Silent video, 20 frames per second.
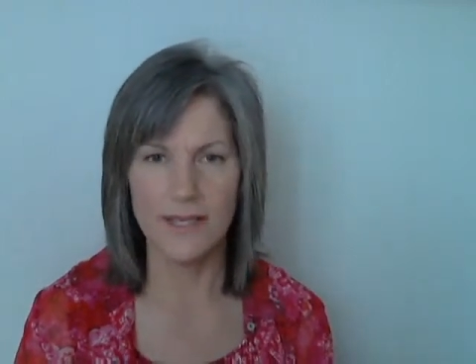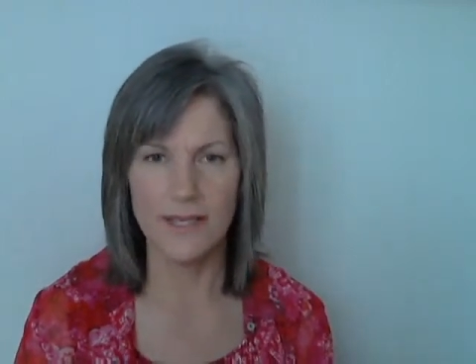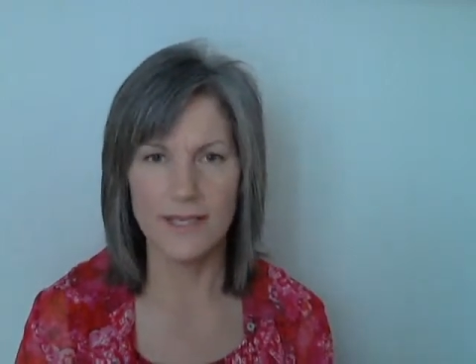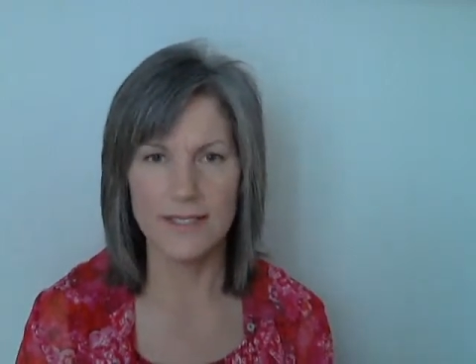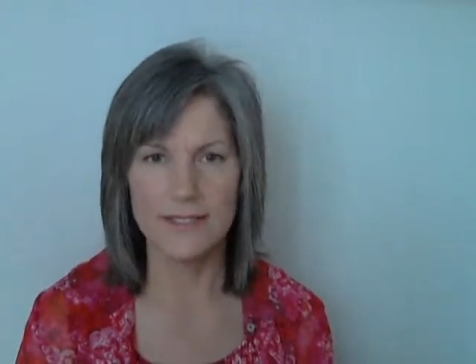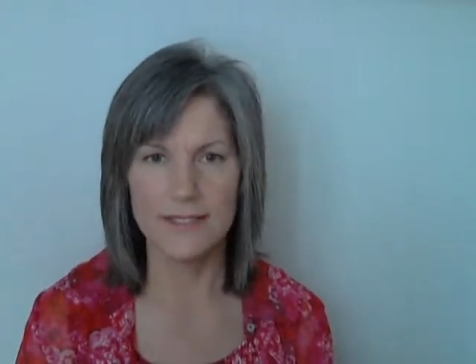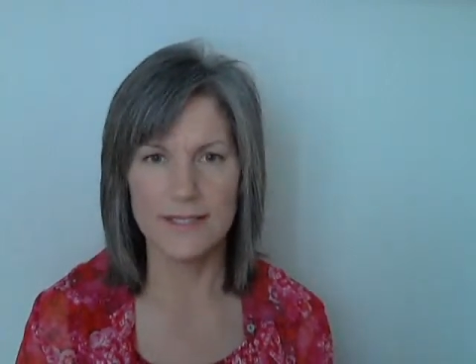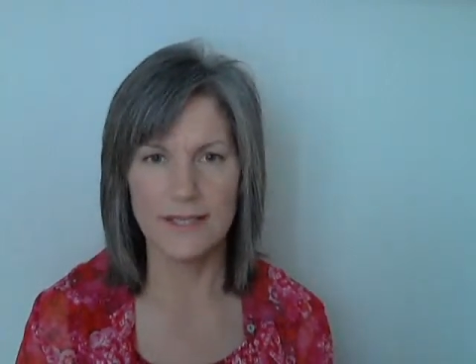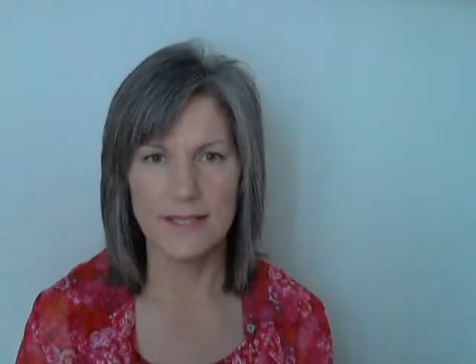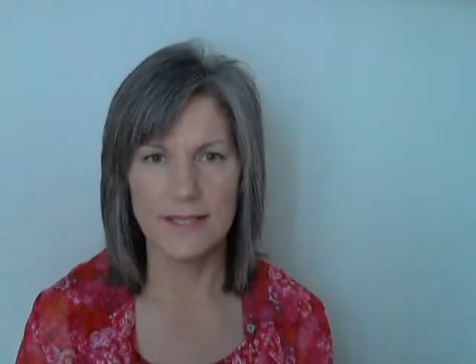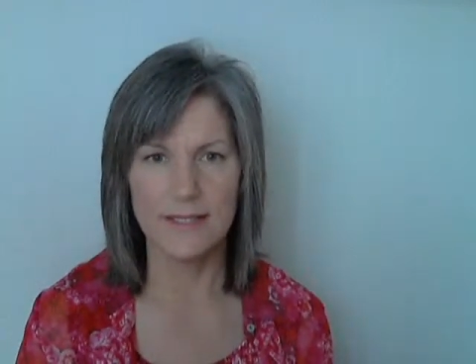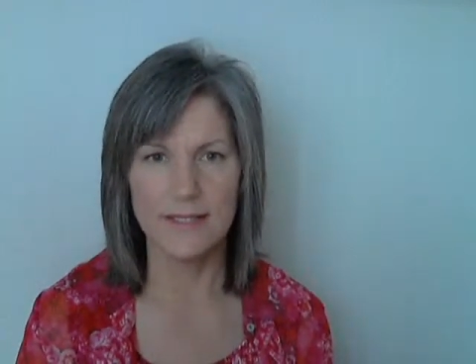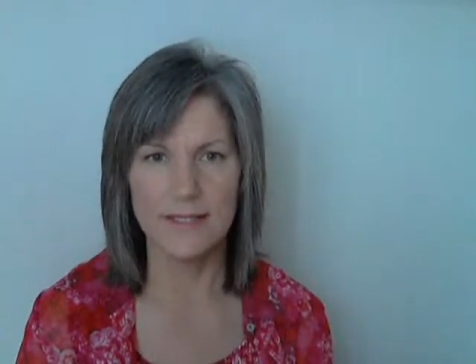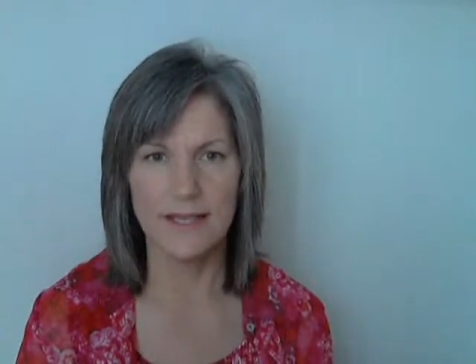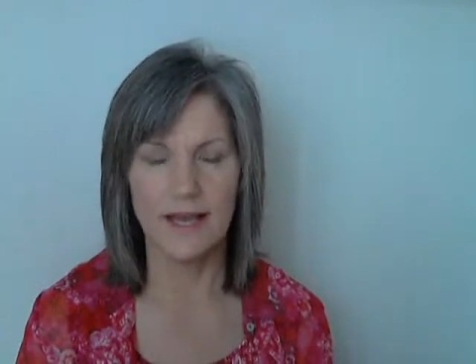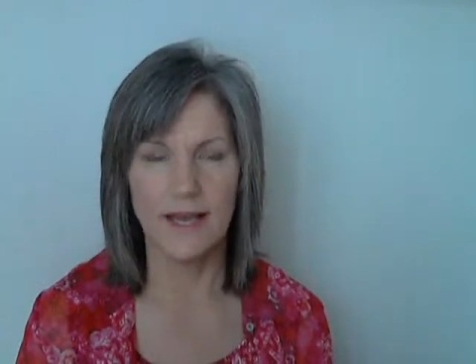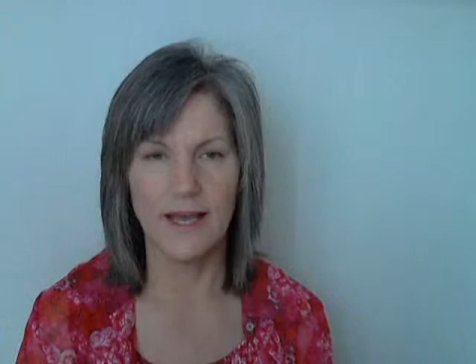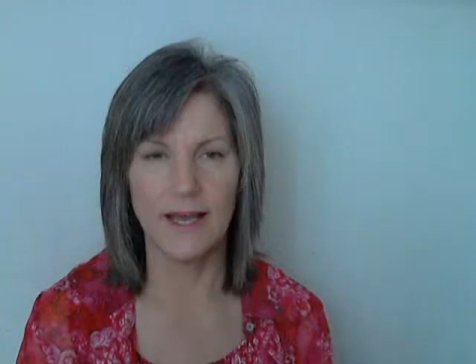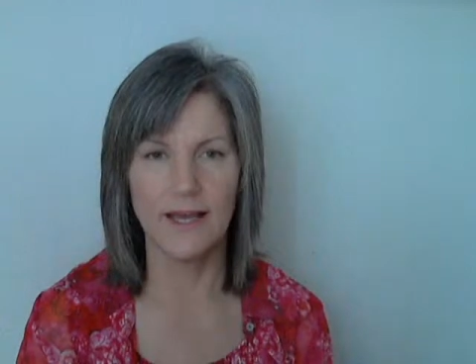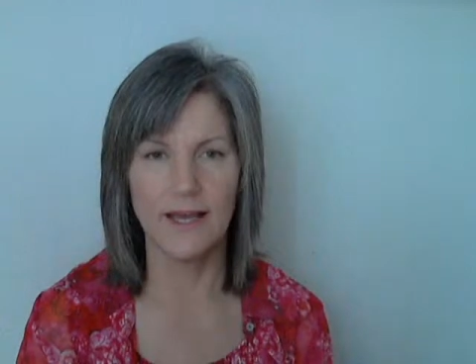Is it
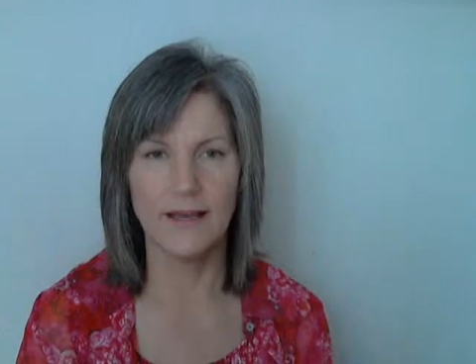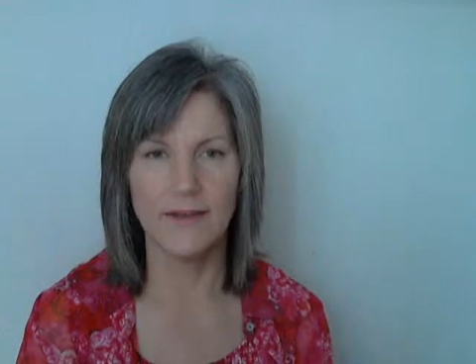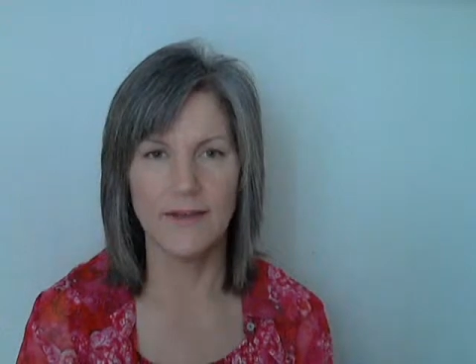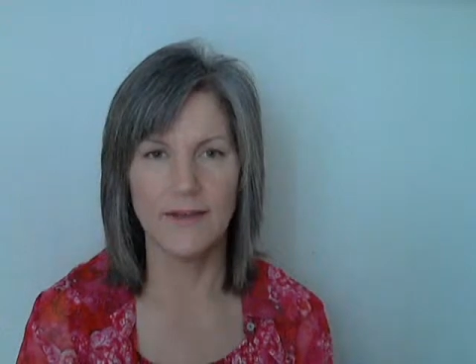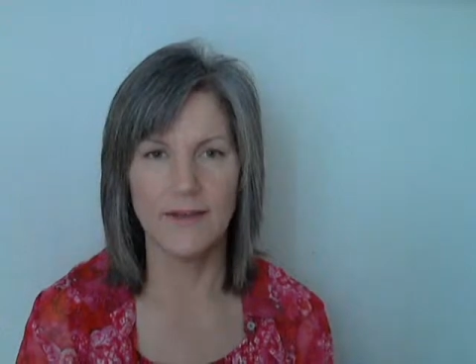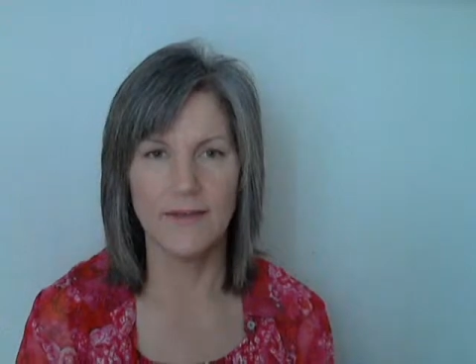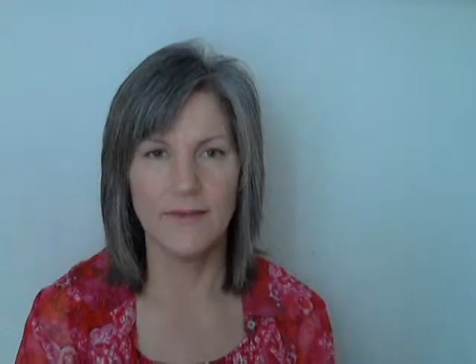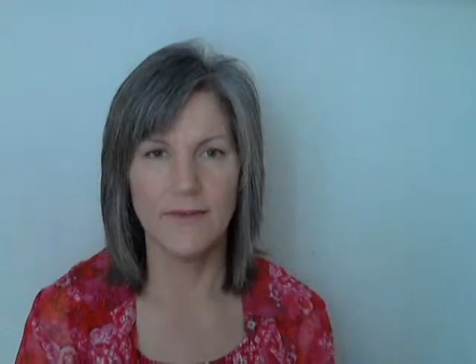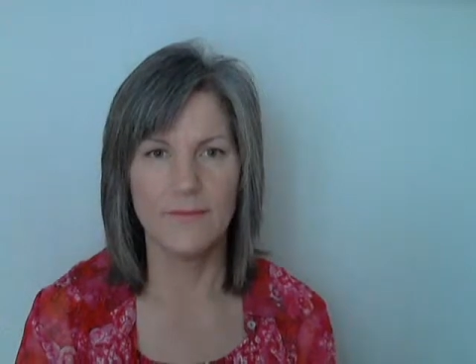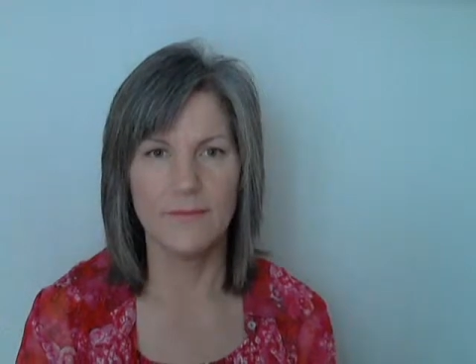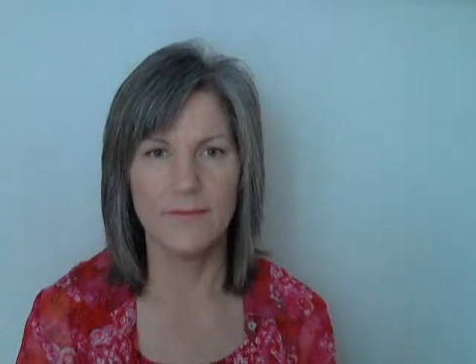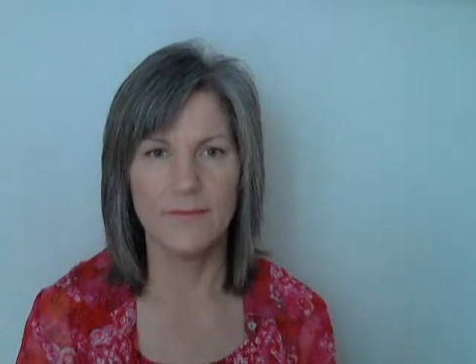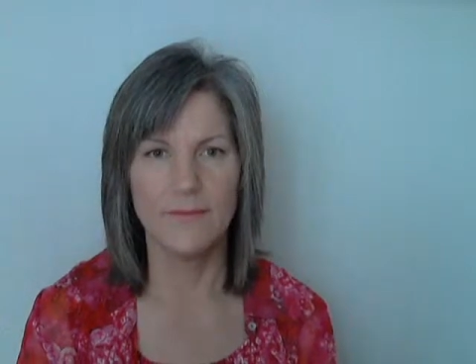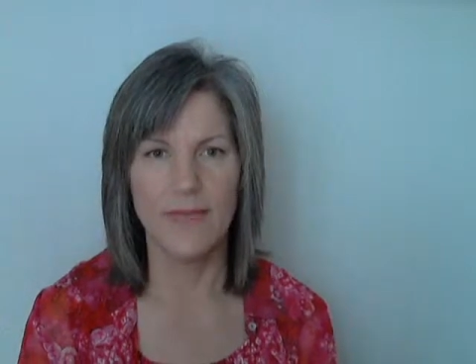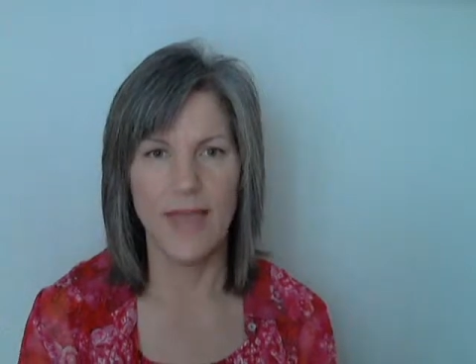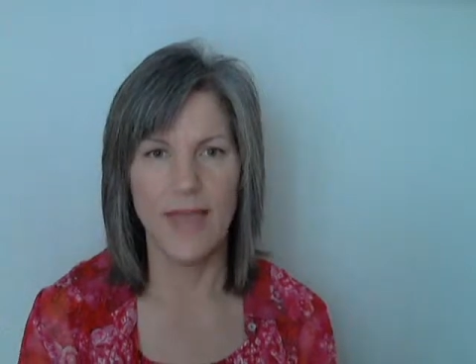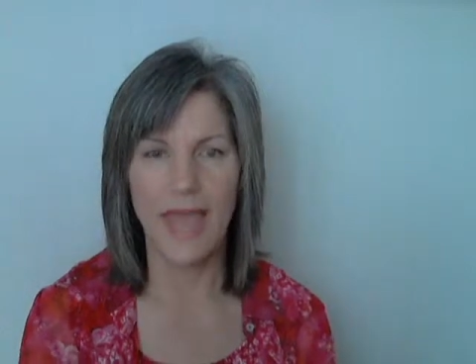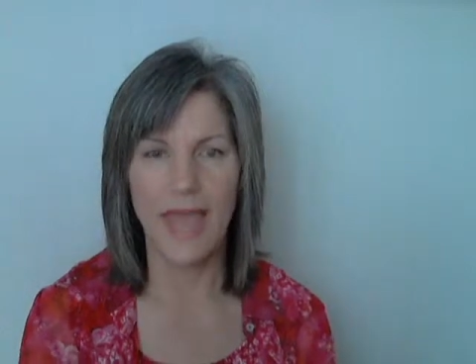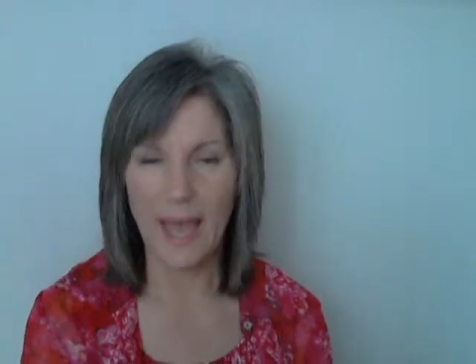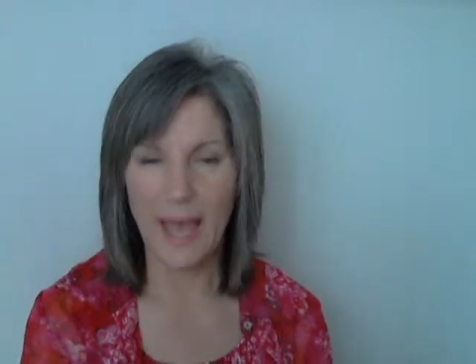a
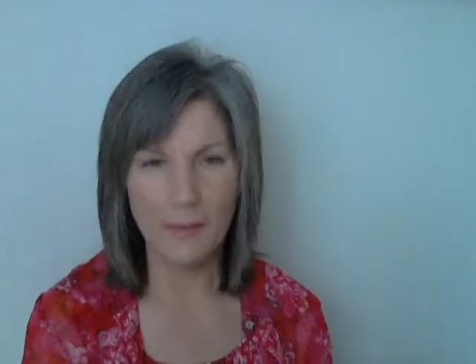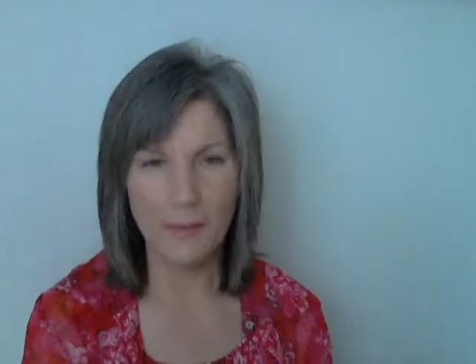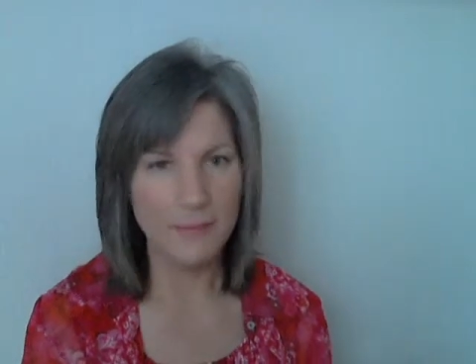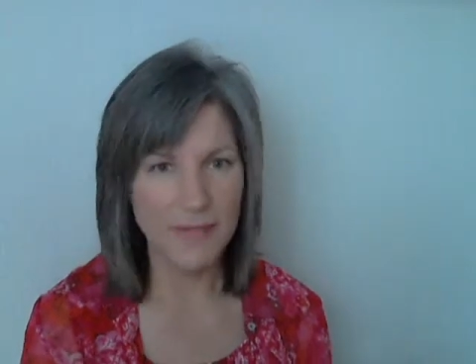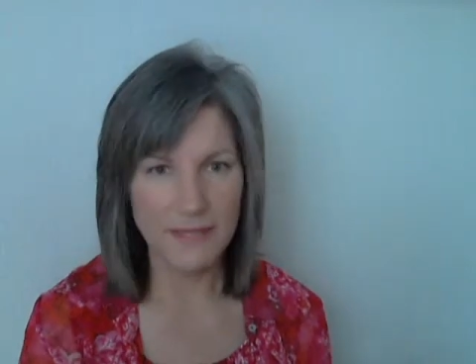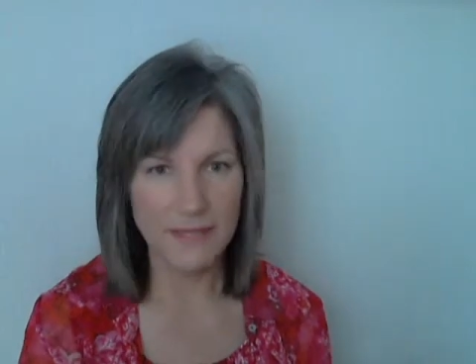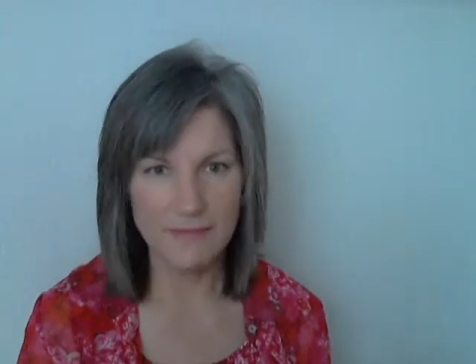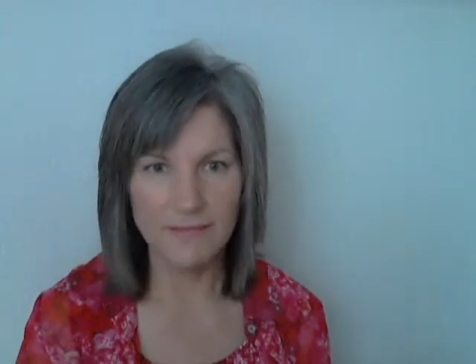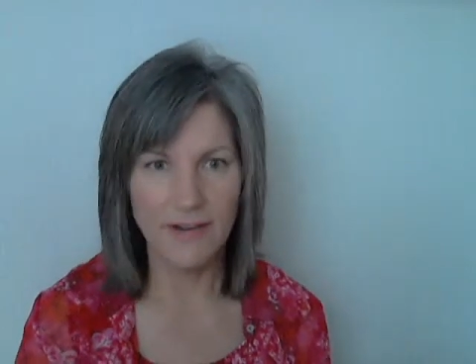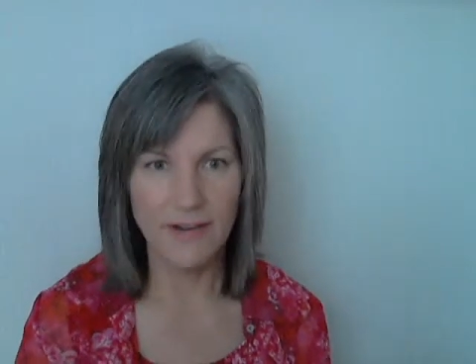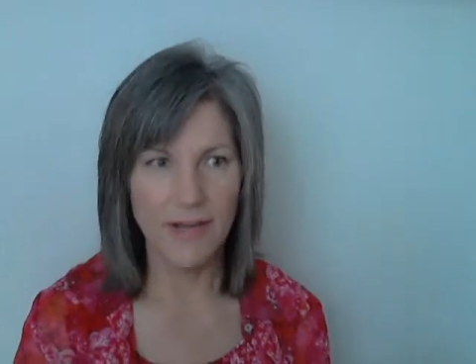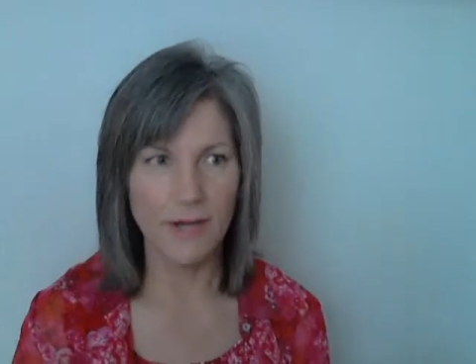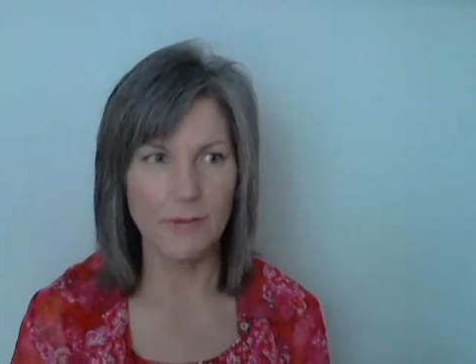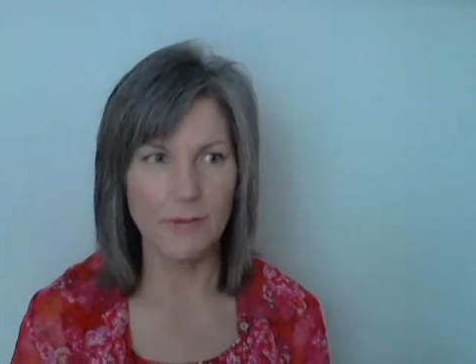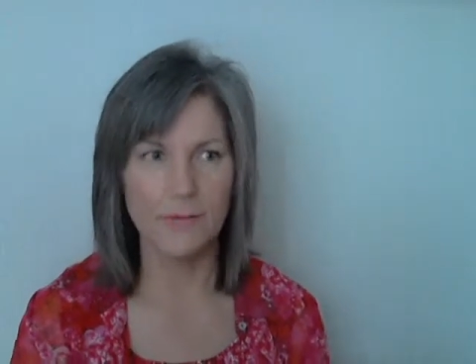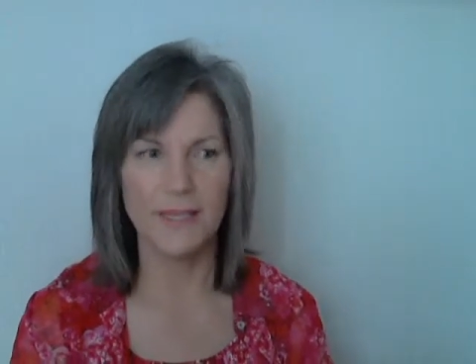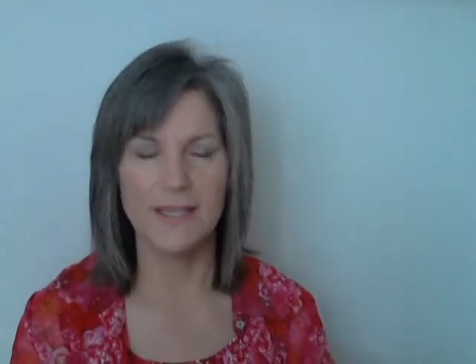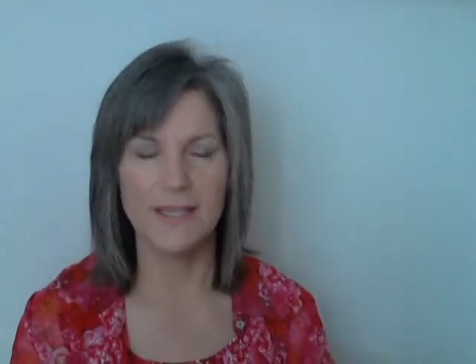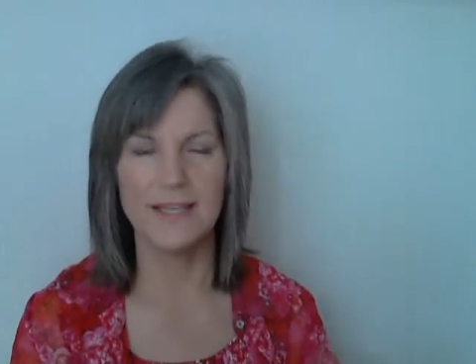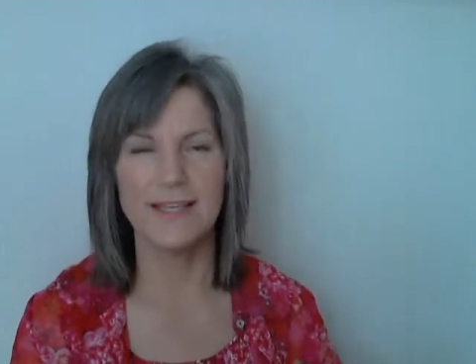happy
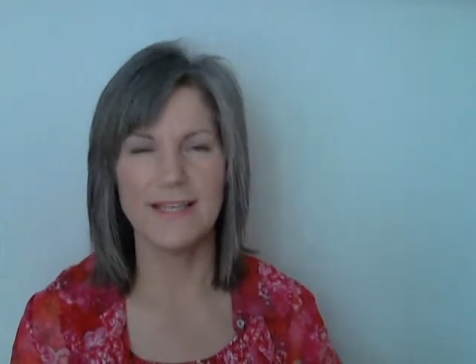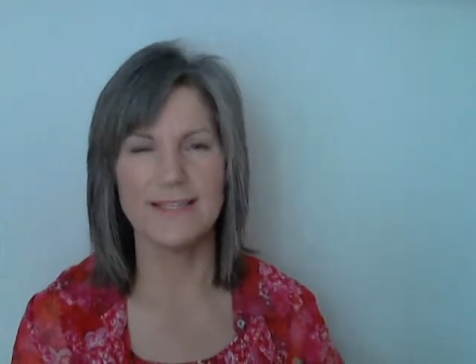environment?